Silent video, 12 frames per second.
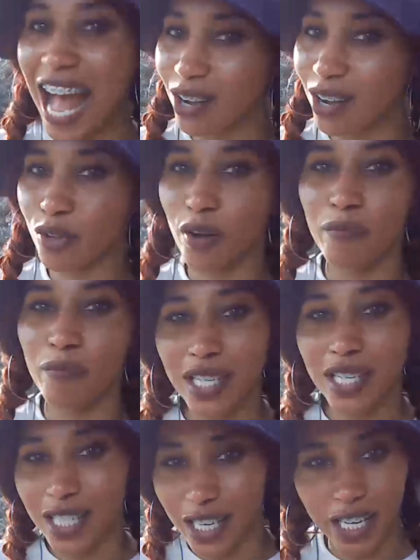I don't know if
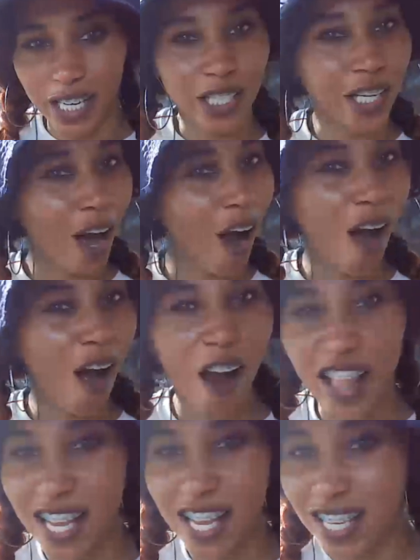that's a guitar,
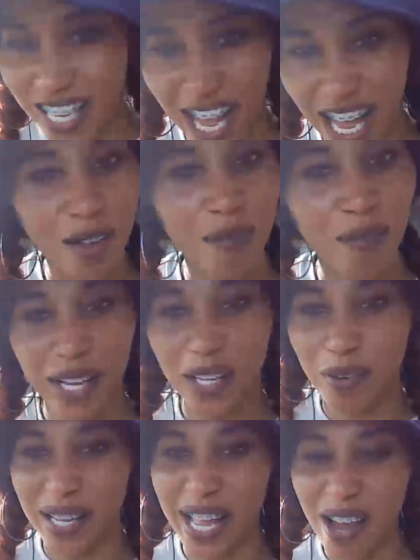that's a sound effect or
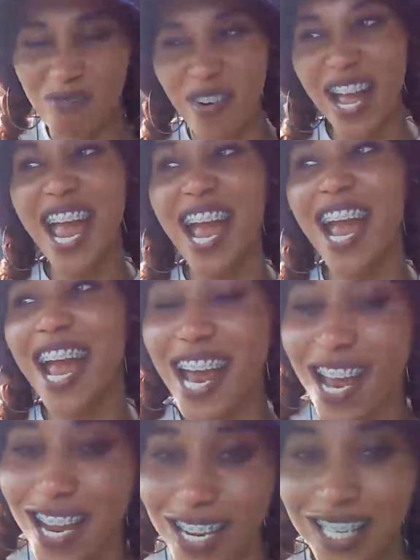what, that
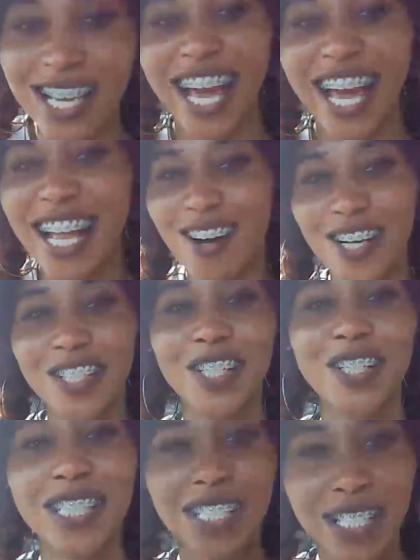wah. And also
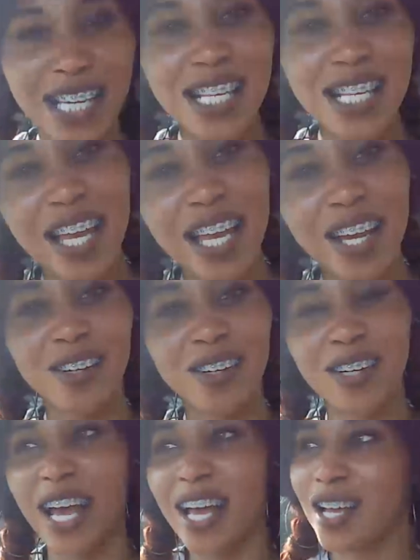this lead singer,
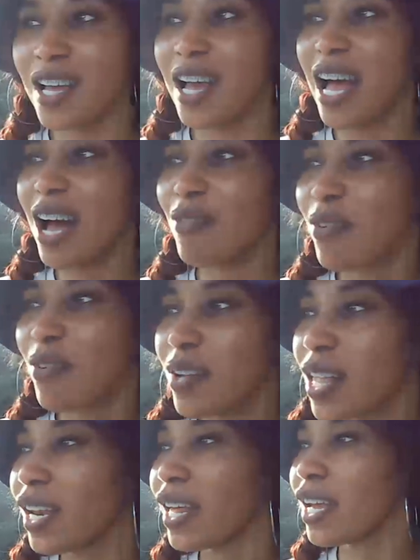okay. I wanna
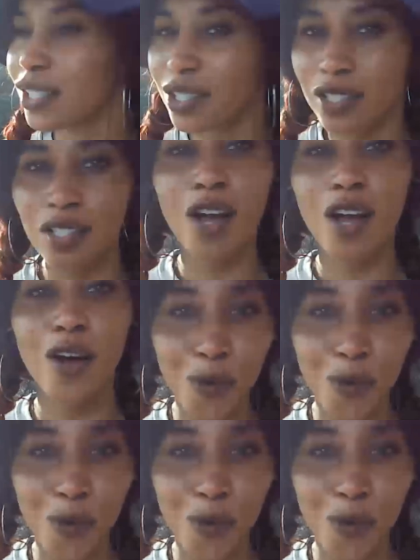let you know.